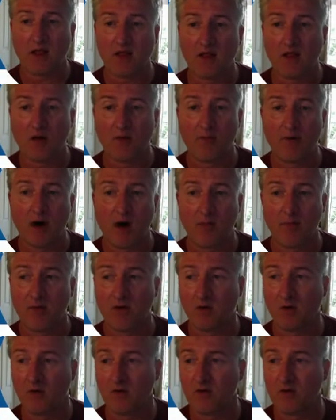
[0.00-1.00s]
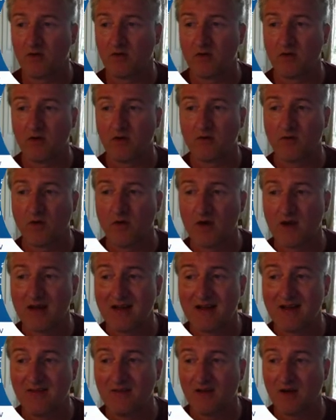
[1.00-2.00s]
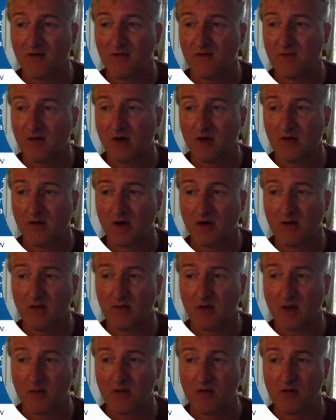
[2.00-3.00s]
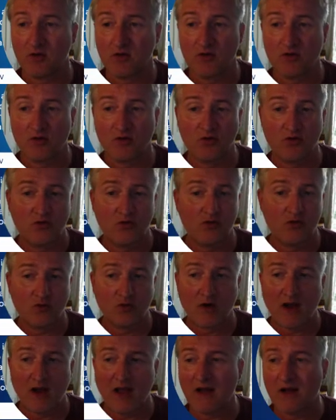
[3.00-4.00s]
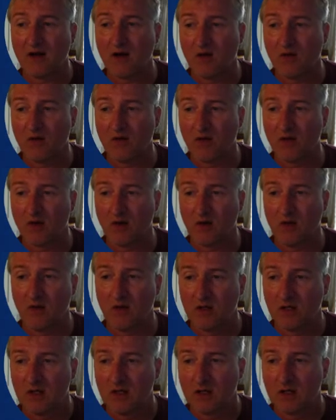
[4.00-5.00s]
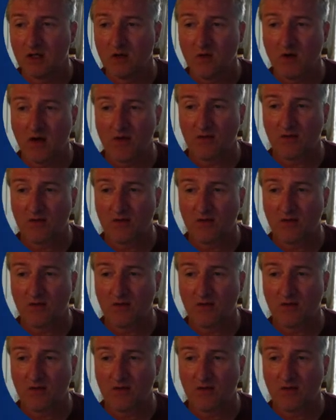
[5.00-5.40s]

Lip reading: little bar up here. You see, it was very easy. I was able to just drag it over there. You have